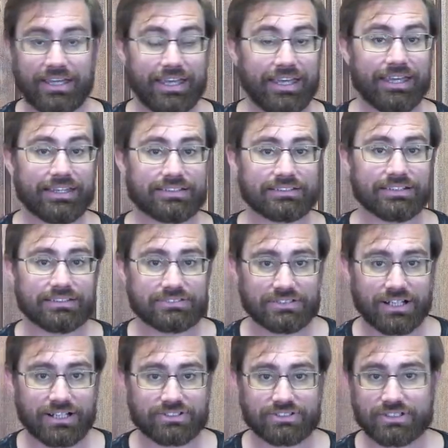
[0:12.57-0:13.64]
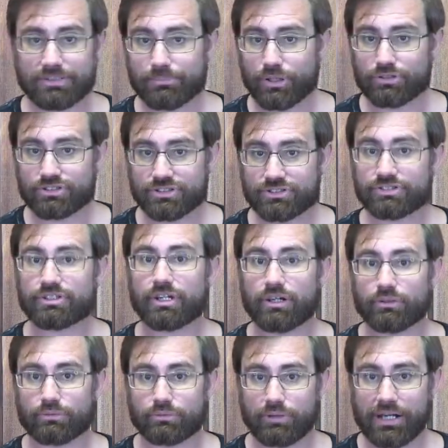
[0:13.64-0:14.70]
and toxic emotions
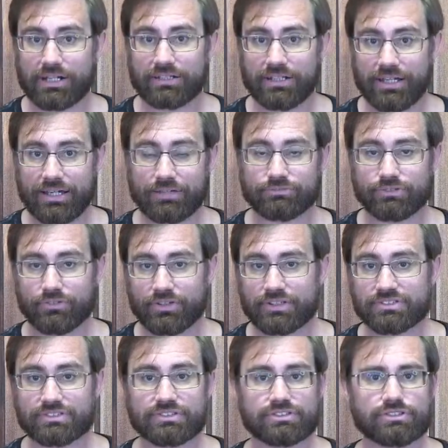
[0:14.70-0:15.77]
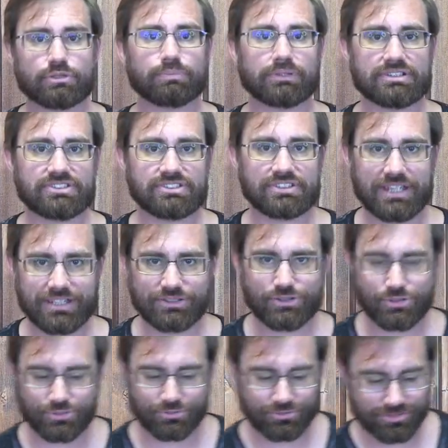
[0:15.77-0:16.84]
right after this, so please stay
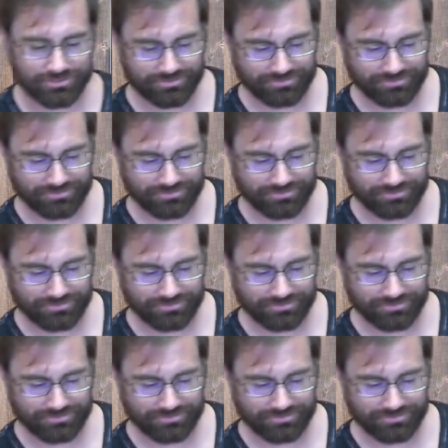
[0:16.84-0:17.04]
tuned.